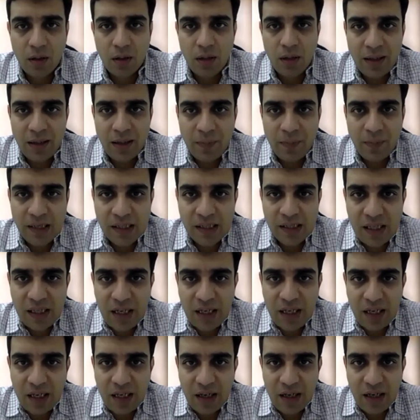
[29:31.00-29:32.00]
Let me
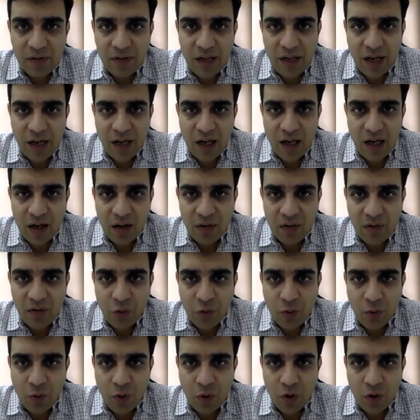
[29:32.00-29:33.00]
see if there are a
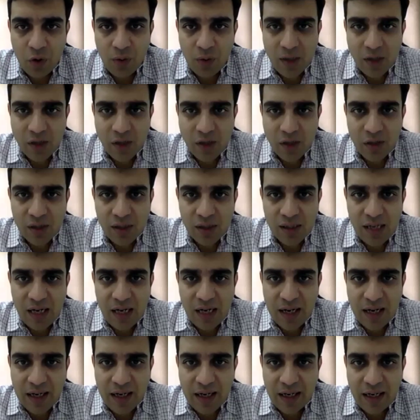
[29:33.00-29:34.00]
few more questions
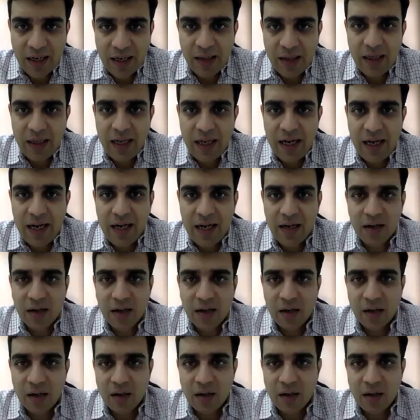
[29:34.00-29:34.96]
that I can take.